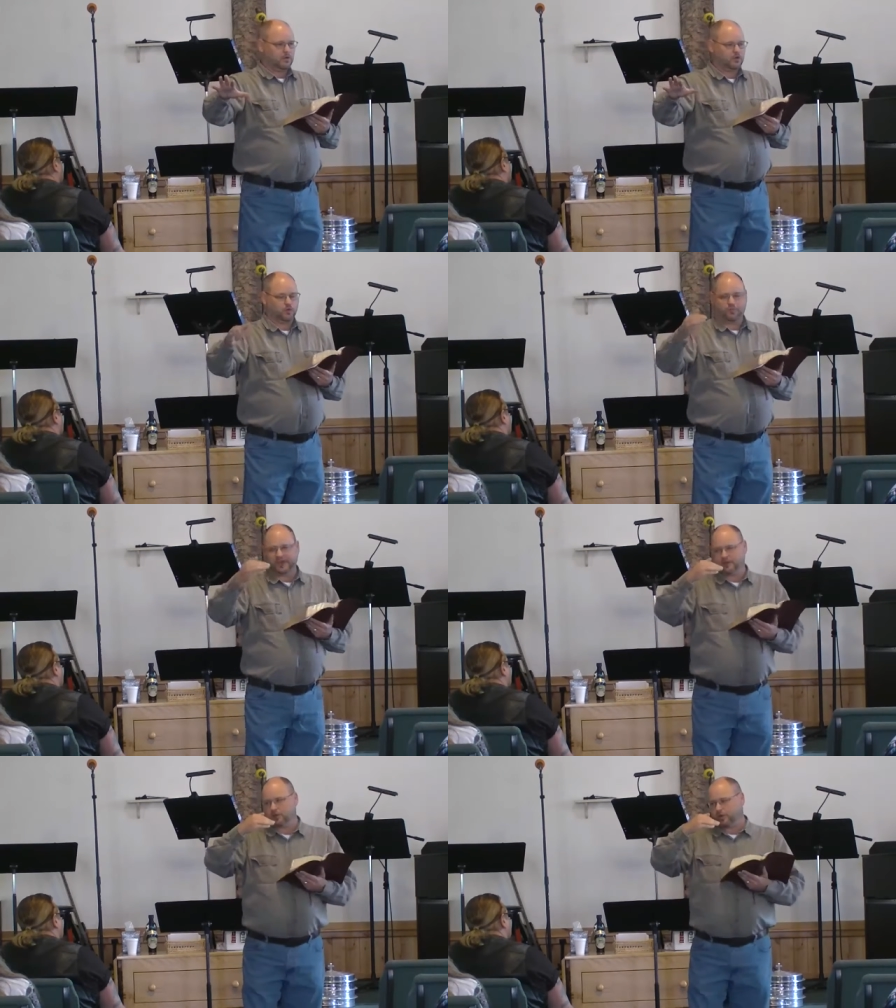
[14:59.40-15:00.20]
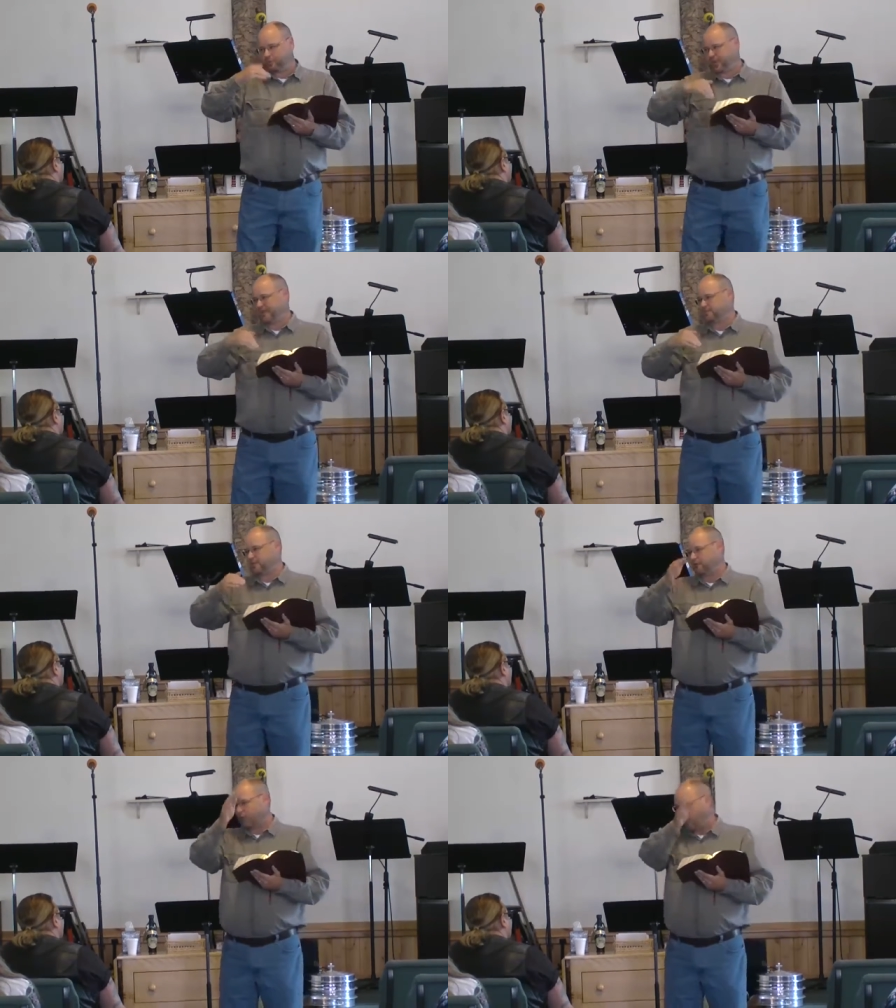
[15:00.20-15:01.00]
to be the
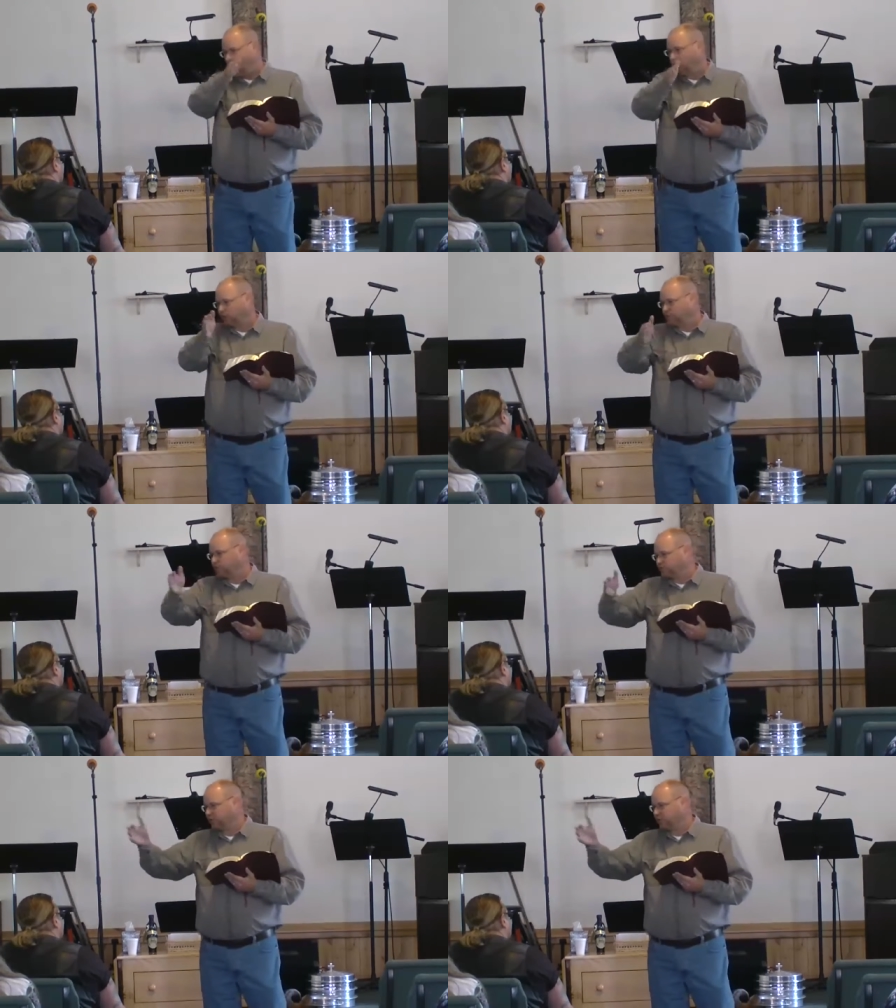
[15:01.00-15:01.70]
replacement for all of those